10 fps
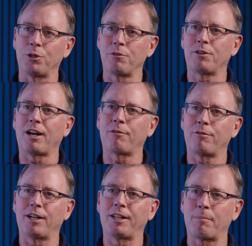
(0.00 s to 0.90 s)
You've got to
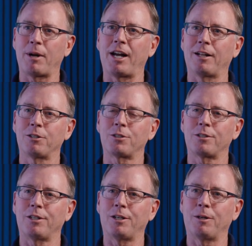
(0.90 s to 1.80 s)
find that
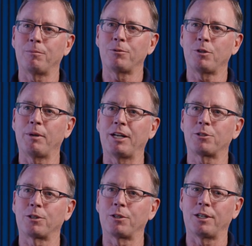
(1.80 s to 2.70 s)
balance to make
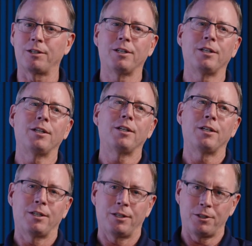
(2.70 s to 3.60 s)
sure that
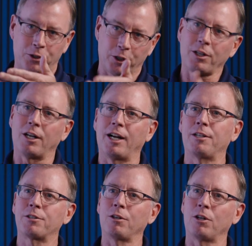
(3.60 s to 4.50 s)
your
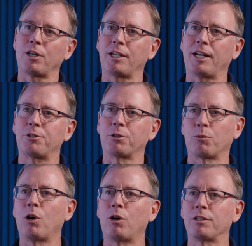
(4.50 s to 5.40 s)
clients are looking at your
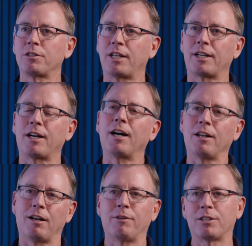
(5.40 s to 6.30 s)
wall and saying, I
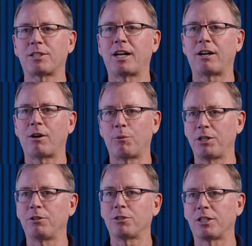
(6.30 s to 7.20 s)
love this tile, I want
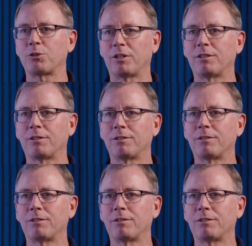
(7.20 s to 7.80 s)
to use this one.